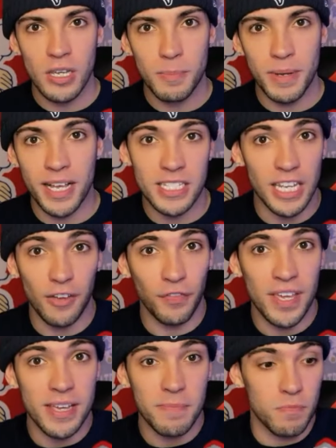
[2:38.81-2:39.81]
Because if
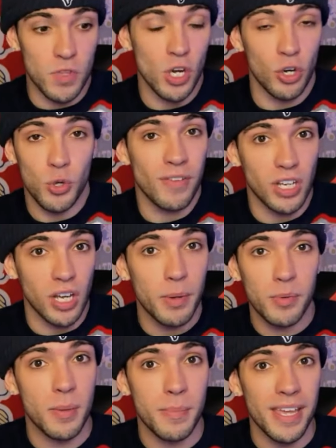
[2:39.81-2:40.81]
he, you know, you have to compete with
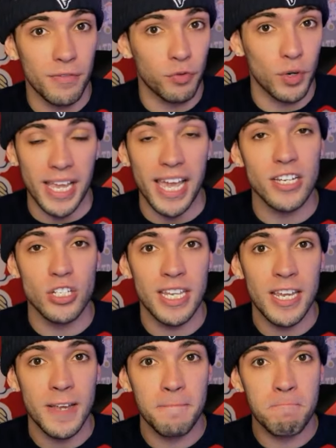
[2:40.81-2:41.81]
him in free
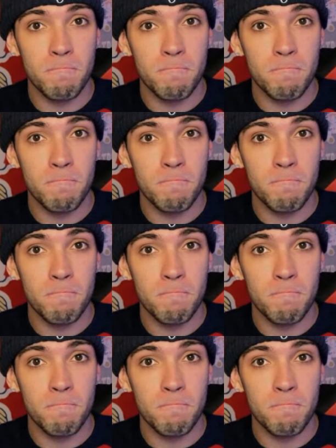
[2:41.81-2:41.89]
agency,